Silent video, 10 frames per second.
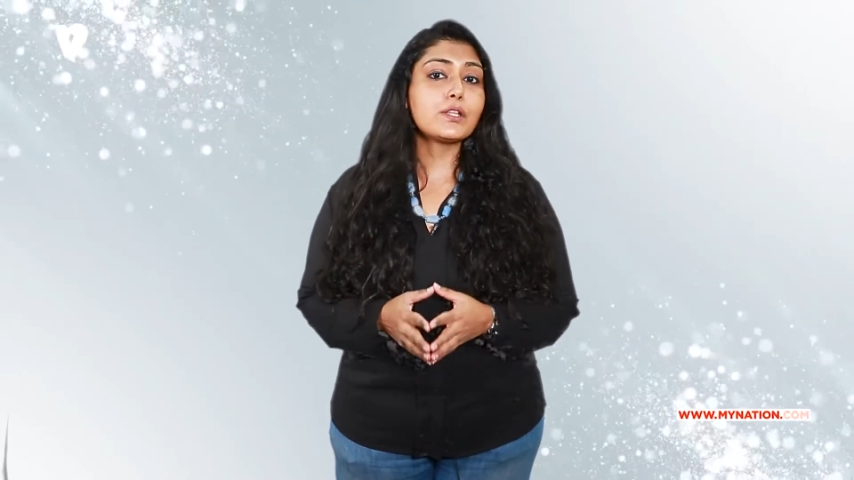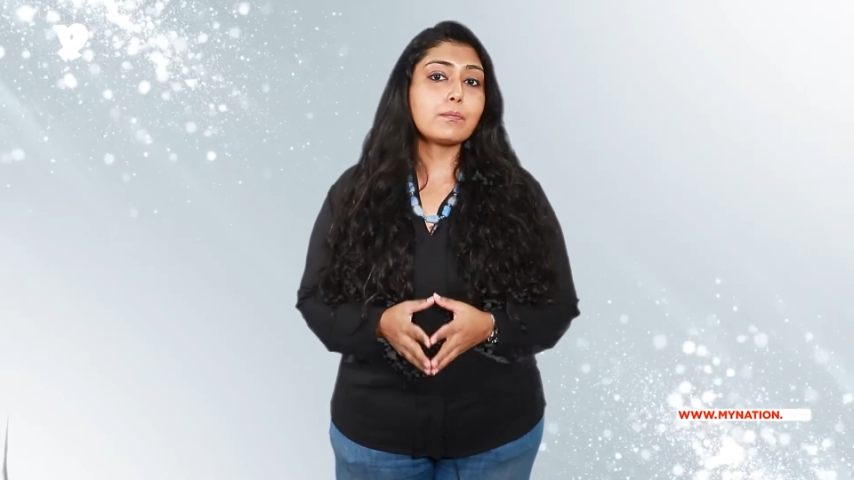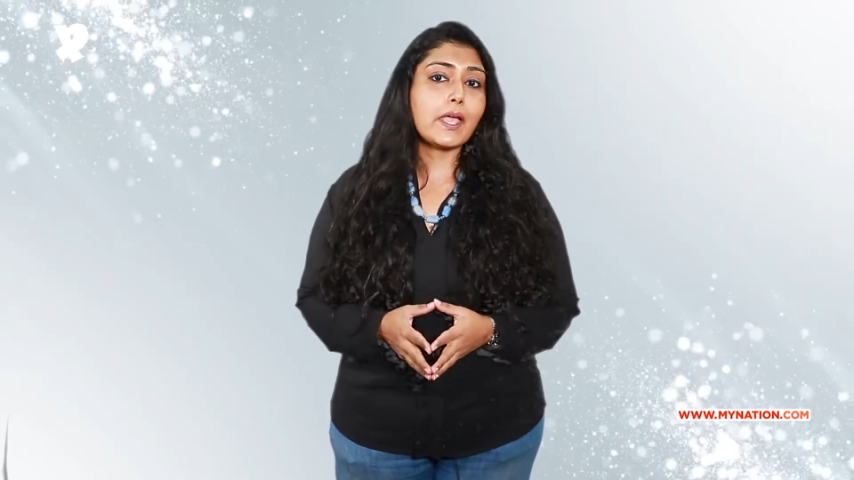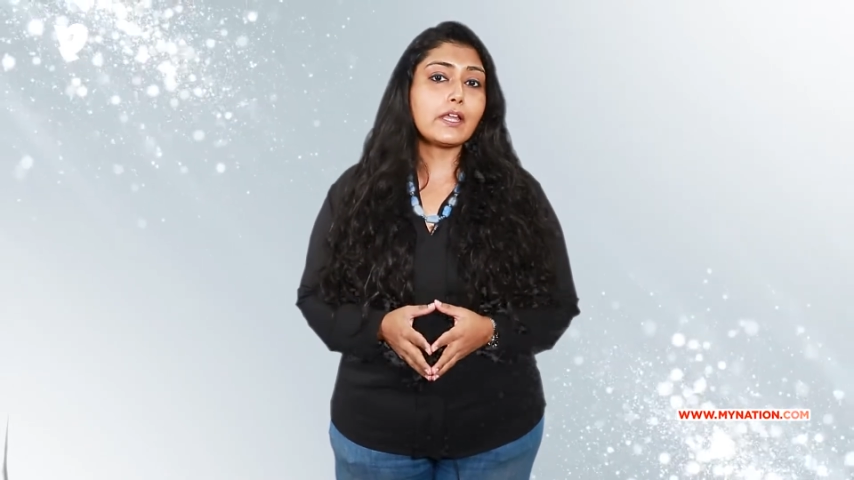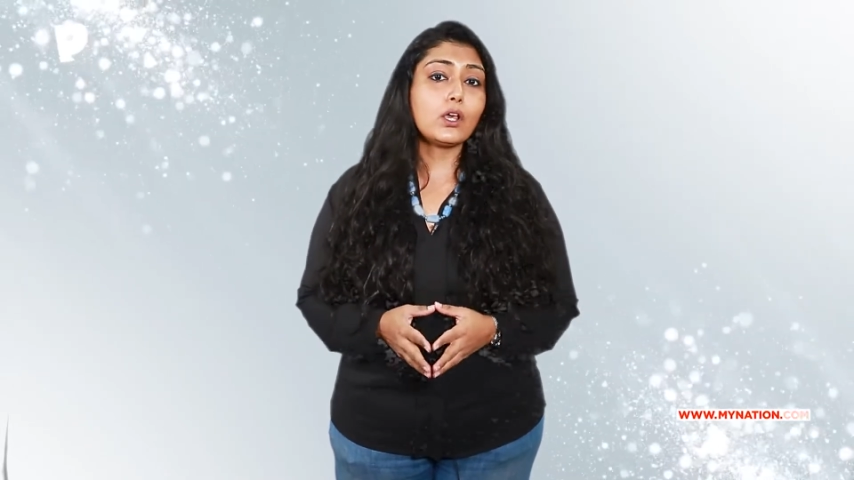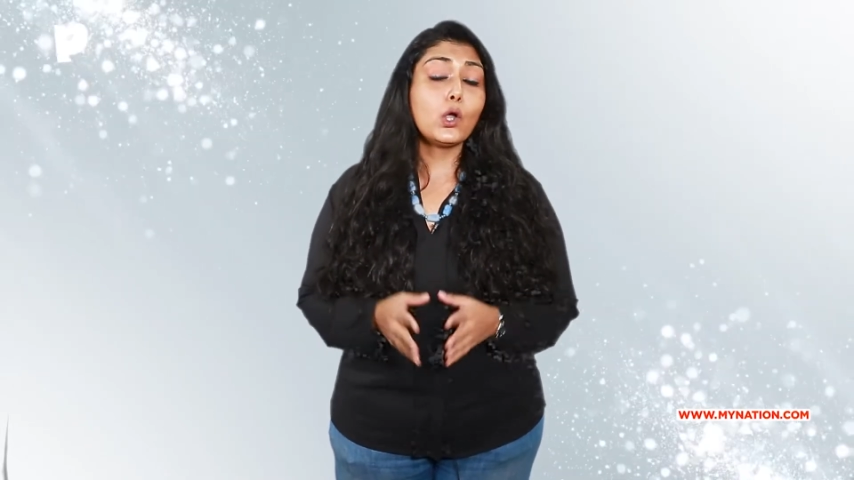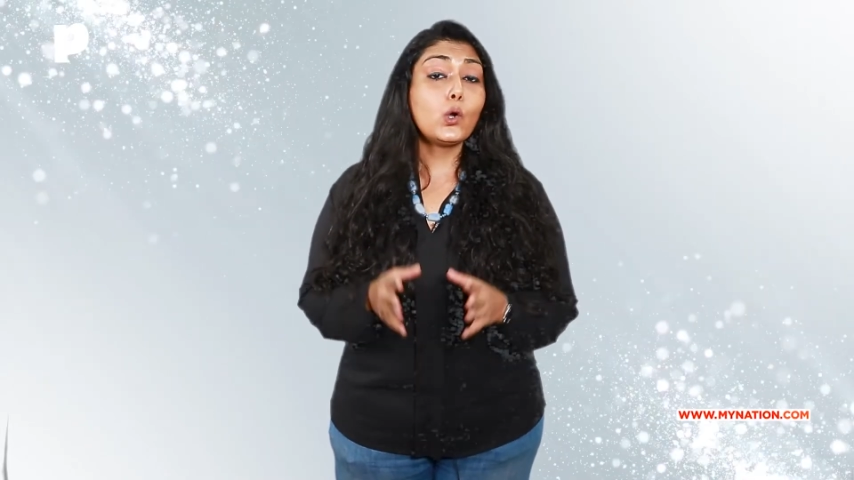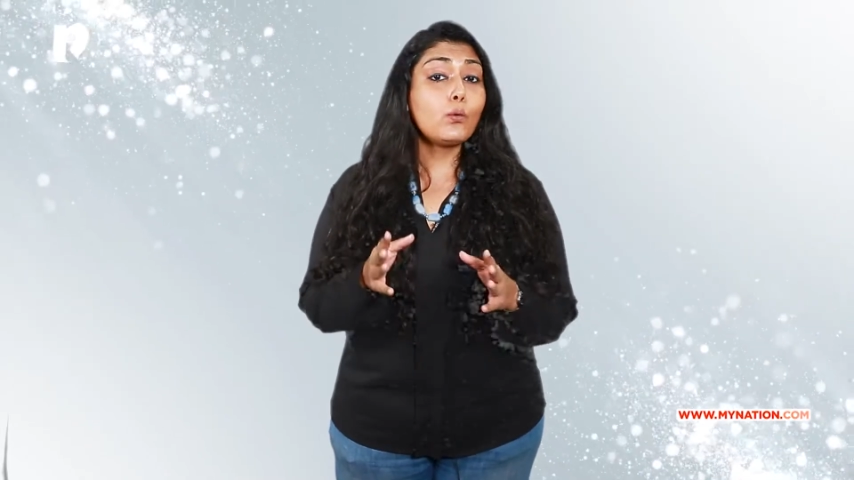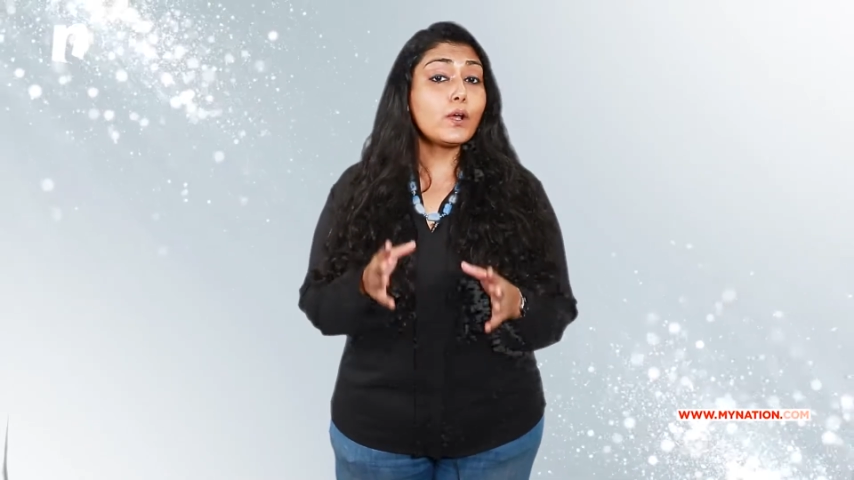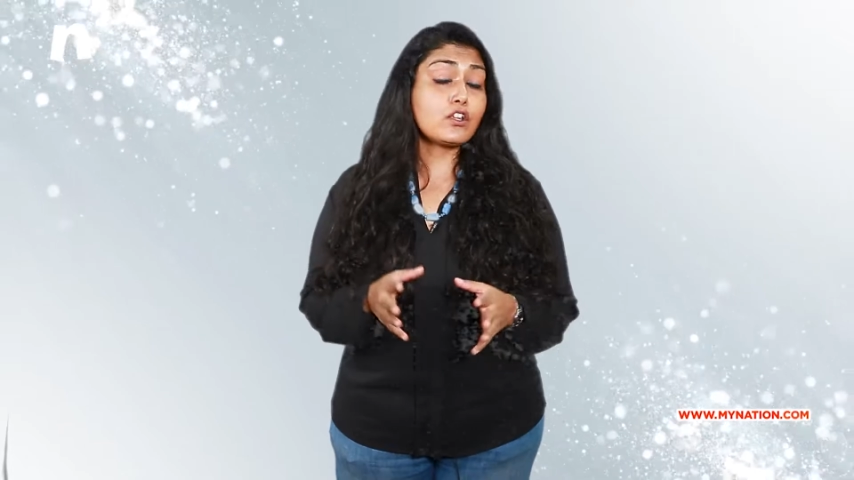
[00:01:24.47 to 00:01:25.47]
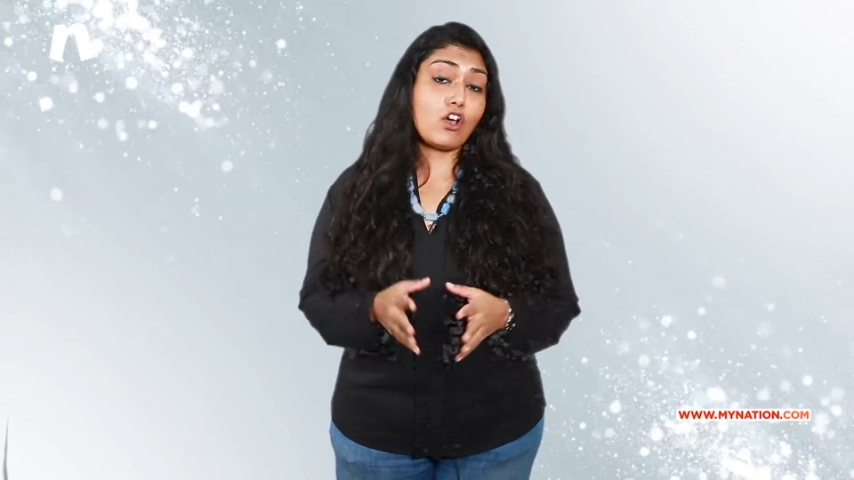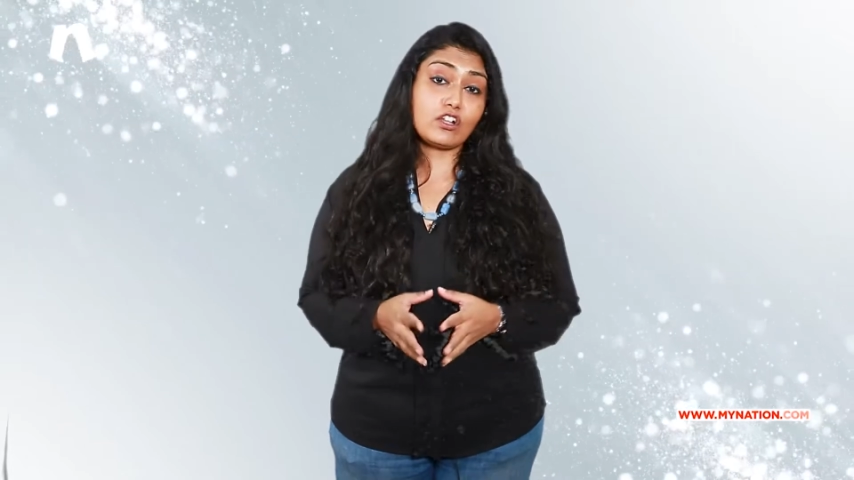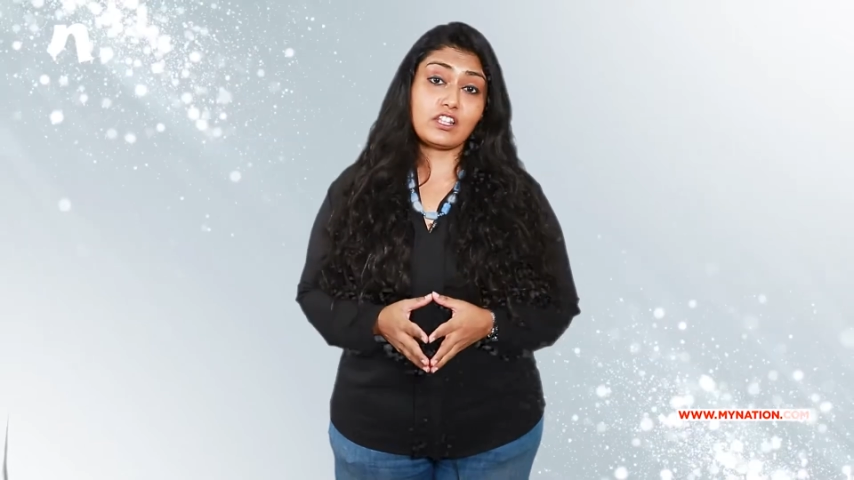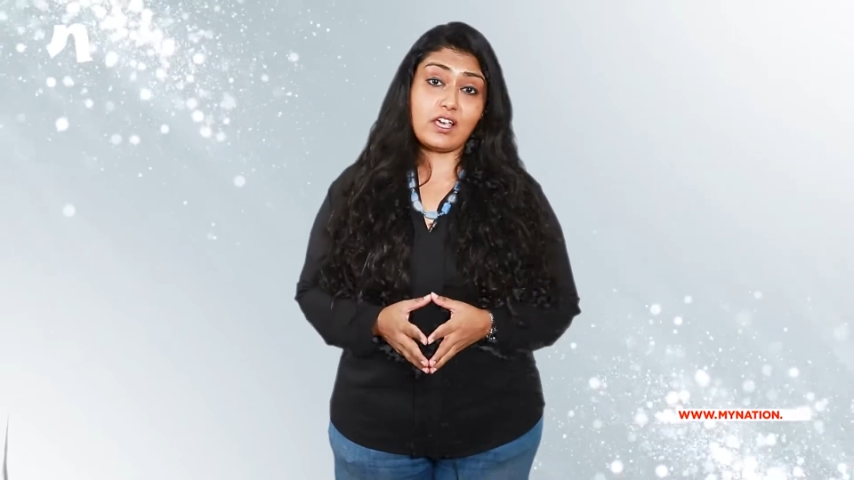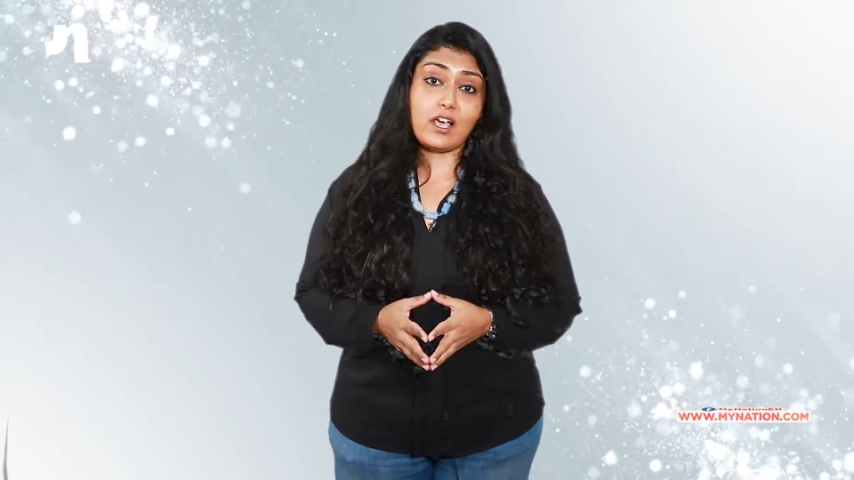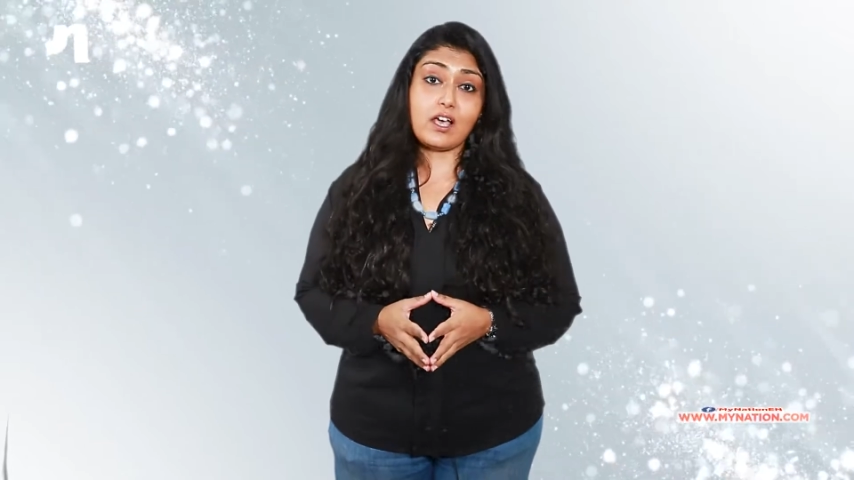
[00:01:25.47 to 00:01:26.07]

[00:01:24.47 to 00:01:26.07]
with men who were not their